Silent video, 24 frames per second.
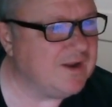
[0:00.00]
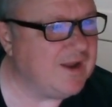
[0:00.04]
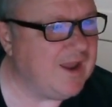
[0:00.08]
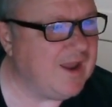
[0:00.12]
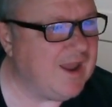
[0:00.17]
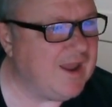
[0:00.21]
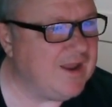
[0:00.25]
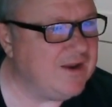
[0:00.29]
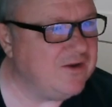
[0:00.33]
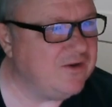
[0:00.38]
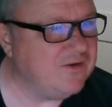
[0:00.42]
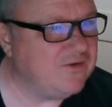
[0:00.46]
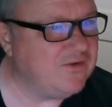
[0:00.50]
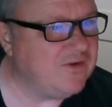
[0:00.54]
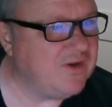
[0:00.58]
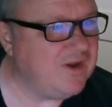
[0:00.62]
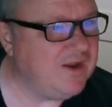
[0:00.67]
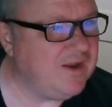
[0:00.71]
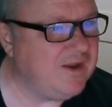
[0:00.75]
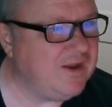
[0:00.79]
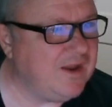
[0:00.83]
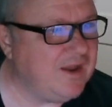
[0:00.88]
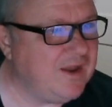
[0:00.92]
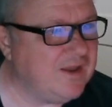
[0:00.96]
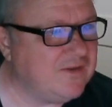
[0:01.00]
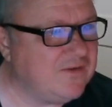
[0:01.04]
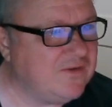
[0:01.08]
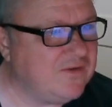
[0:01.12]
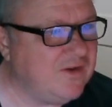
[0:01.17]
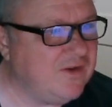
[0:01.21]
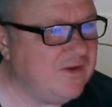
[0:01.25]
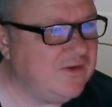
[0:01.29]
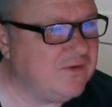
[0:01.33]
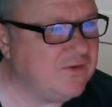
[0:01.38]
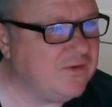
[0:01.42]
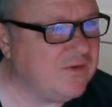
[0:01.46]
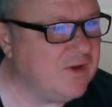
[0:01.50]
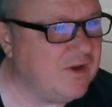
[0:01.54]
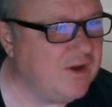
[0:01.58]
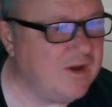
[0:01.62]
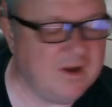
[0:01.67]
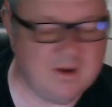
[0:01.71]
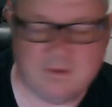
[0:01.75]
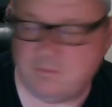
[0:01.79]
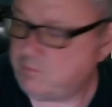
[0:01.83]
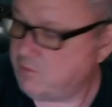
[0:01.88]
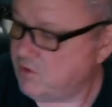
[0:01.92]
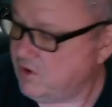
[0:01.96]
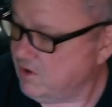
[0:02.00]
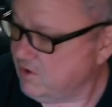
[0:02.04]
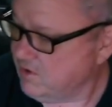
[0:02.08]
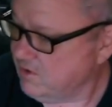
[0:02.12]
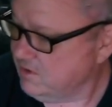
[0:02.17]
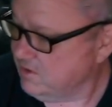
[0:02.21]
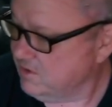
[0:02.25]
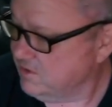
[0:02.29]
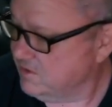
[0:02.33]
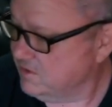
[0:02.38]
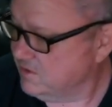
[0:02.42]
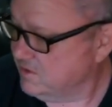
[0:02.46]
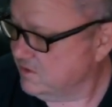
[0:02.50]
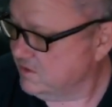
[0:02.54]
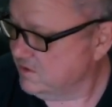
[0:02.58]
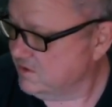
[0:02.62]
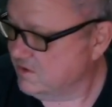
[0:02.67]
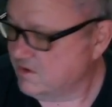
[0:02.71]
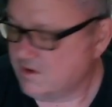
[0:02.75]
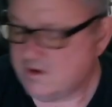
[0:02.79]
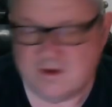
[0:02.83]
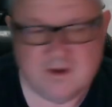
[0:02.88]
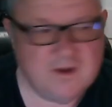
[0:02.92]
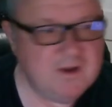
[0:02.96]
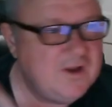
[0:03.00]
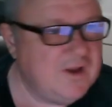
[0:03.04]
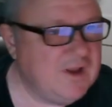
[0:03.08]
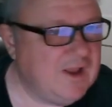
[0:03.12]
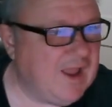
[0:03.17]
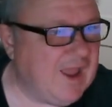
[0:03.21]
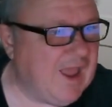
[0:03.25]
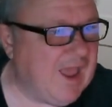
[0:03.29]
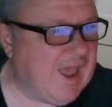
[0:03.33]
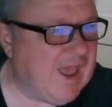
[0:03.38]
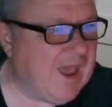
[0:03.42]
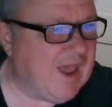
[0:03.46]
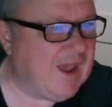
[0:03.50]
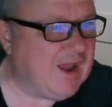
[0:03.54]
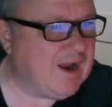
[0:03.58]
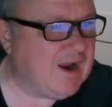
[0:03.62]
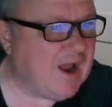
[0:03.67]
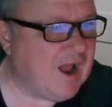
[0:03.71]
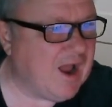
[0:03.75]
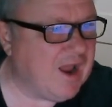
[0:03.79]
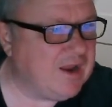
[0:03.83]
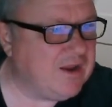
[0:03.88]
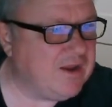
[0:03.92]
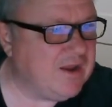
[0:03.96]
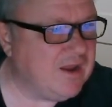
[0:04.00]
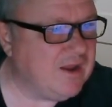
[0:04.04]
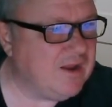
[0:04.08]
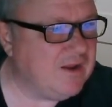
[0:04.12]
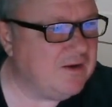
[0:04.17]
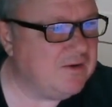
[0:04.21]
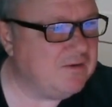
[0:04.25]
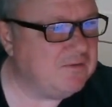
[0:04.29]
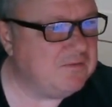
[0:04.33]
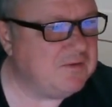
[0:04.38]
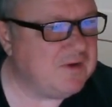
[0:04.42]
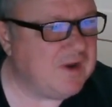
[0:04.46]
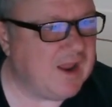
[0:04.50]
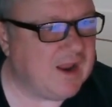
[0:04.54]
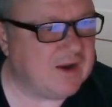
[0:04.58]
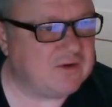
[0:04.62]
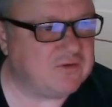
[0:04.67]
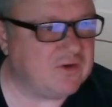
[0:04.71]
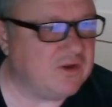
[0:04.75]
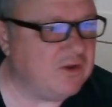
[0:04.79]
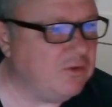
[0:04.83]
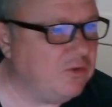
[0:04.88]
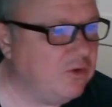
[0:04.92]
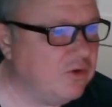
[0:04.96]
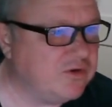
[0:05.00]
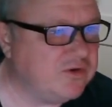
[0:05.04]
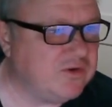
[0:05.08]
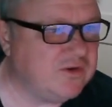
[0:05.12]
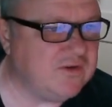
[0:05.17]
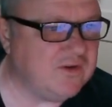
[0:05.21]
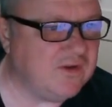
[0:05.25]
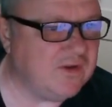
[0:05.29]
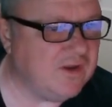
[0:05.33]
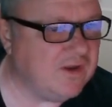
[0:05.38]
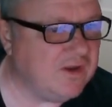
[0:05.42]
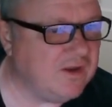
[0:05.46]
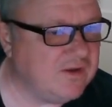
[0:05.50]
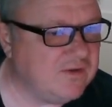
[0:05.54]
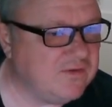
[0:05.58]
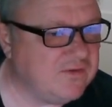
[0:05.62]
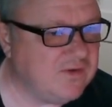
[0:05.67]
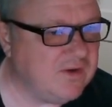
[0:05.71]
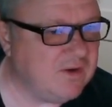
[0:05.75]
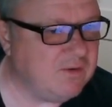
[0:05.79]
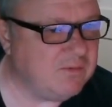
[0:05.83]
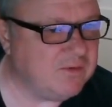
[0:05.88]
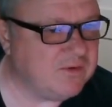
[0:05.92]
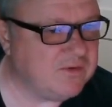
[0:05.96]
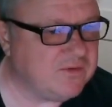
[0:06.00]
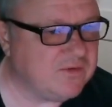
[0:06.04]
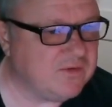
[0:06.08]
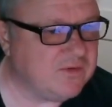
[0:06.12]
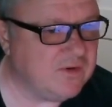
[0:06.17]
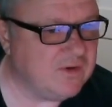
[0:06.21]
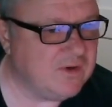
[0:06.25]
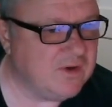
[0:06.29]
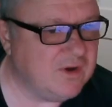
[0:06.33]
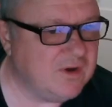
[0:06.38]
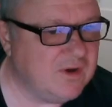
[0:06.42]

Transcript: And you see it sees the printer, and I can actually look to see what's.